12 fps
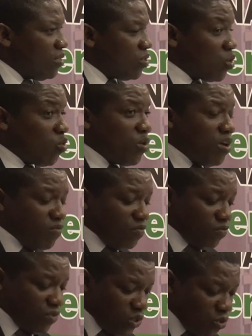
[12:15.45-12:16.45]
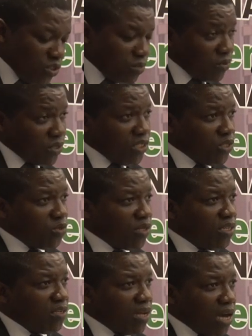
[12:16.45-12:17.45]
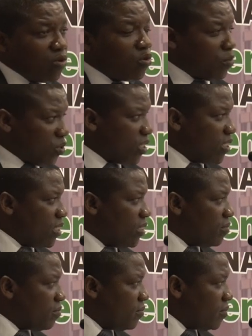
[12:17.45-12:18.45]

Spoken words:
So we have huge potential in agro-processing.